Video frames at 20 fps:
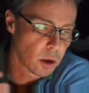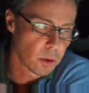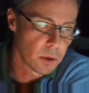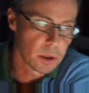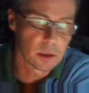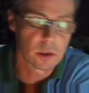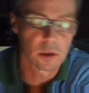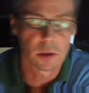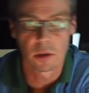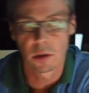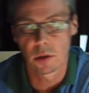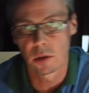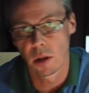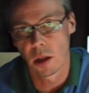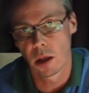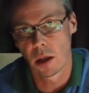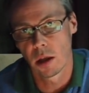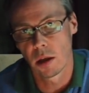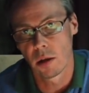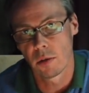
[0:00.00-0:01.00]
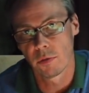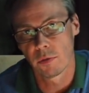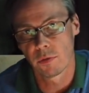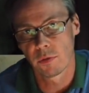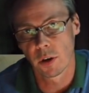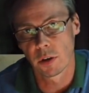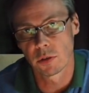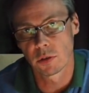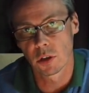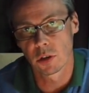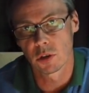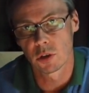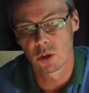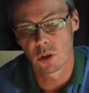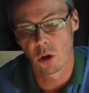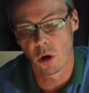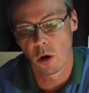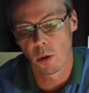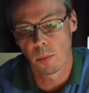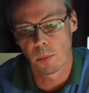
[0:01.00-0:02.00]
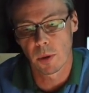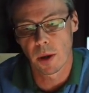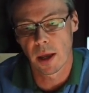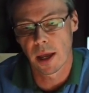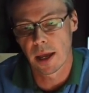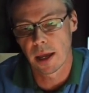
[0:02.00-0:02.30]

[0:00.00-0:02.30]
go into Photoshop